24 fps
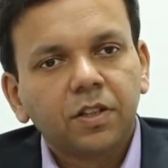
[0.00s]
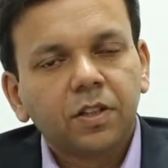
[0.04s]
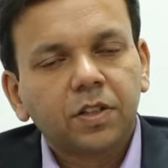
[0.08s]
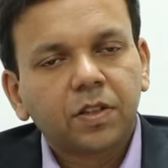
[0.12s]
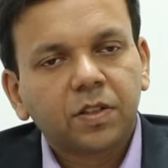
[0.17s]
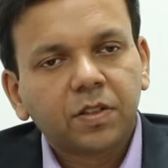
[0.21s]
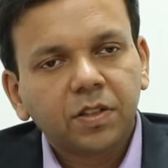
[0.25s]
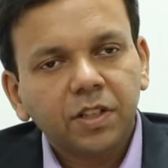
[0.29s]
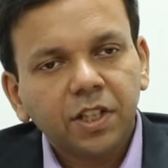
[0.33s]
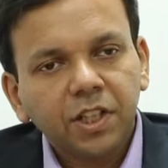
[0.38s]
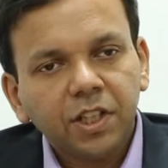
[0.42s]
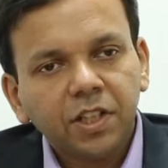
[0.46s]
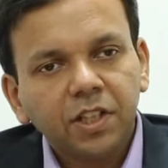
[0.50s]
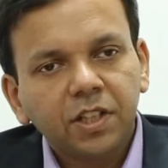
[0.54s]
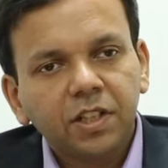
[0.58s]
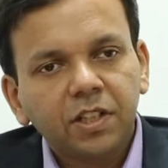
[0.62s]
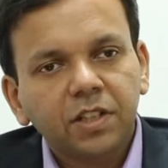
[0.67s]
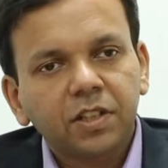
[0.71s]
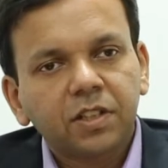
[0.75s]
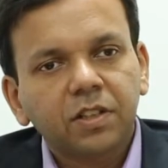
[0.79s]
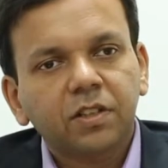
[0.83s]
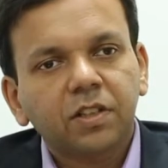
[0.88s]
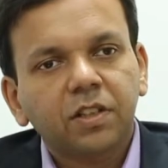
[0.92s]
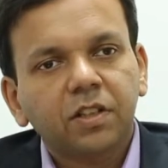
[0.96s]

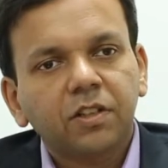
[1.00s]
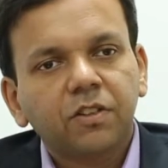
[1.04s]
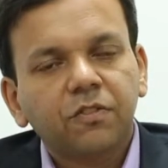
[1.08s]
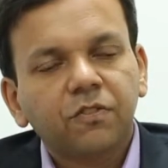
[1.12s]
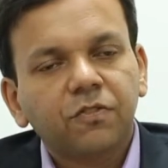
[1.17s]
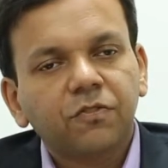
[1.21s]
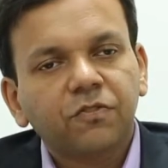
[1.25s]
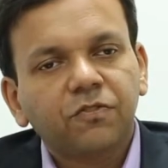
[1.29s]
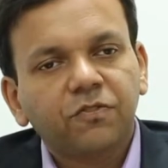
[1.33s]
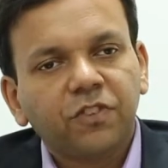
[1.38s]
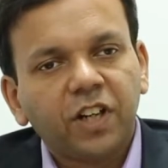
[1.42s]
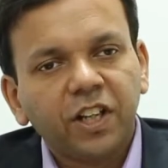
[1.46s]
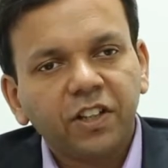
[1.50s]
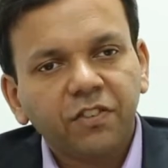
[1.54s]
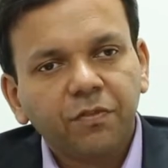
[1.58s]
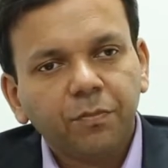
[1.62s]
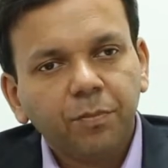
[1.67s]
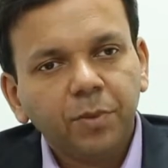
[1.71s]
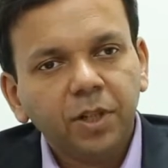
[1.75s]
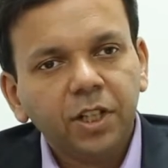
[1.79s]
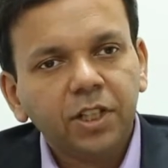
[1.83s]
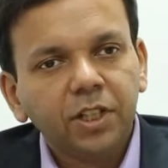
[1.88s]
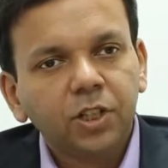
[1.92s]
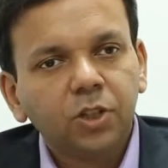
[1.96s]
3-year $5
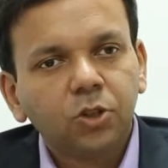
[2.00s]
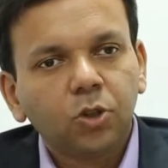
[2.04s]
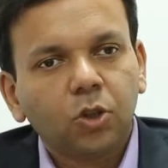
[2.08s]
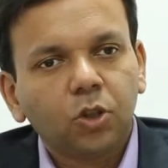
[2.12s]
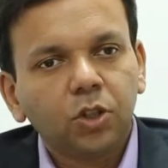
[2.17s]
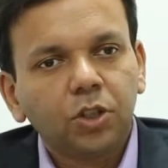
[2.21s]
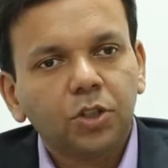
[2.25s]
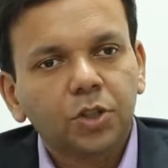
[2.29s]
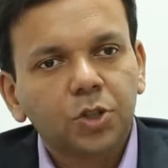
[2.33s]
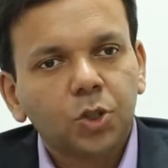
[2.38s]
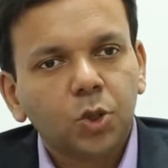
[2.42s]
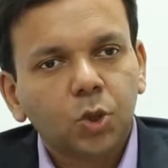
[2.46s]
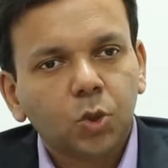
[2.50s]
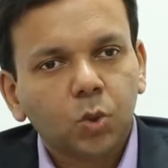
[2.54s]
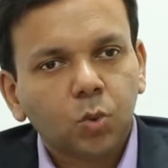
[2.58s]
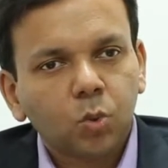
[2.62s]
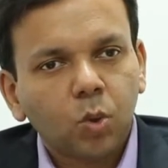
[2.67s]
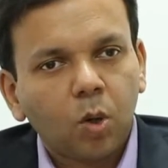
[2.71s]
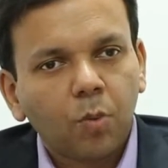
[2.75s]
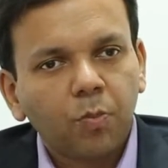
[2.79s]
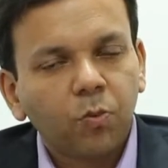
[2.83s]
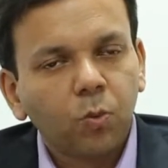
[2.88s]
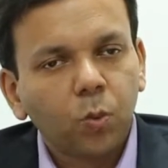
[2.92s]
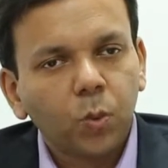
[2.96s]
billion
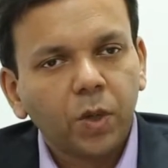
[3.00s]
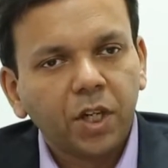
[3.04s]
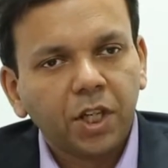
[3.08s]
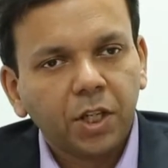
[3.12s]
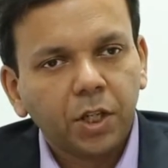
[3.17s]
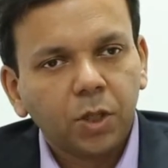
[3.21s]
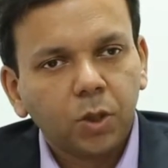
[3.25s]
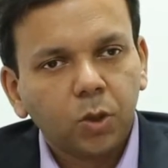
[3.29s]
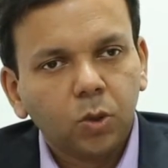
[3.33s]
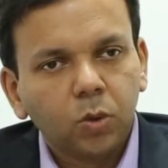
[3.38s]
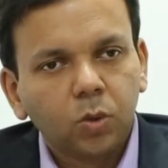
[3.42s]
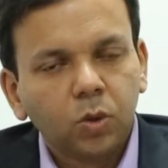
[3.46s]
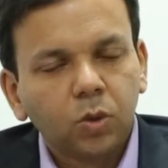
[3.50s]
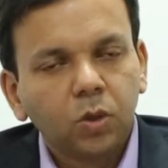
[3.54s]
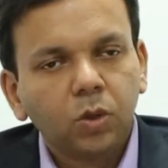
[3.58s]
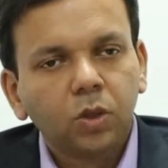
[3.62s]
swap window.